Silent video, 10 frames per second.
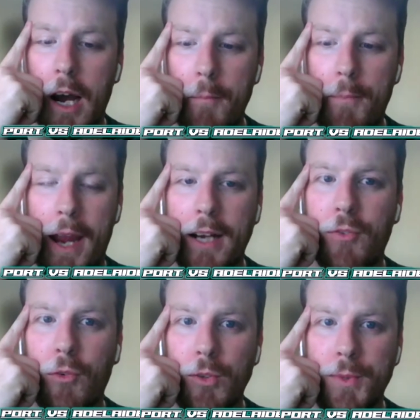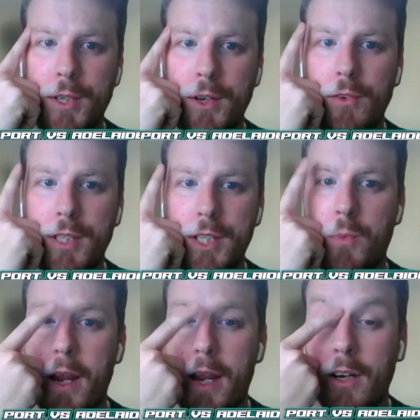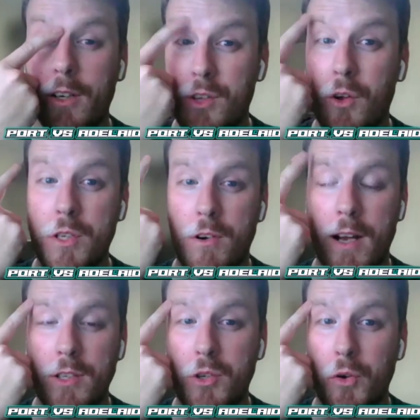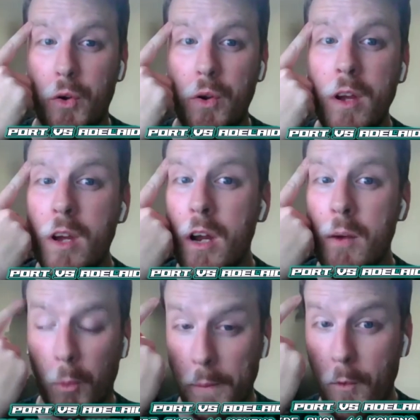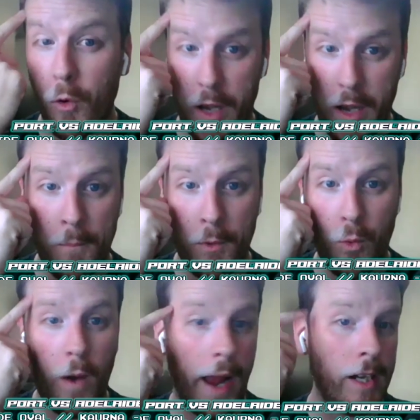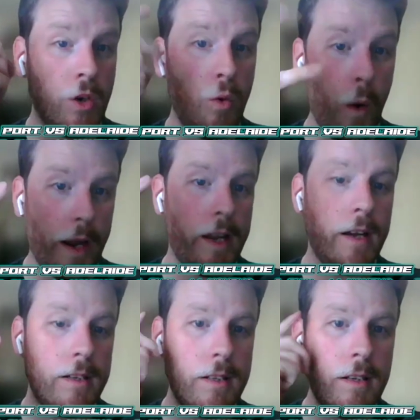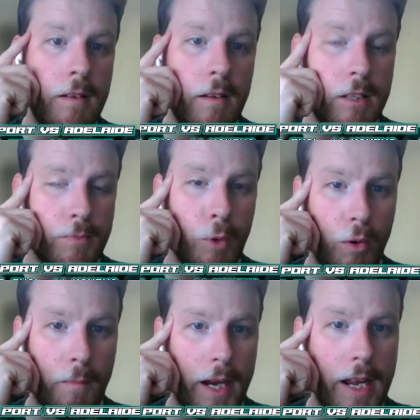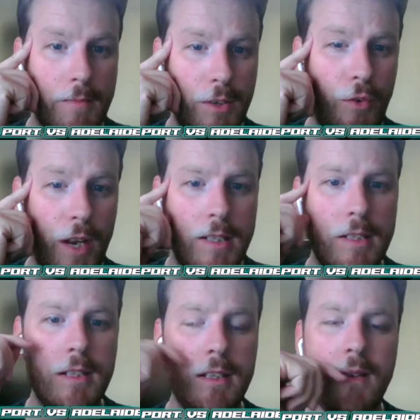pegged for themselves this weekend because those are our two probably more nimble and quick small to medium defenders.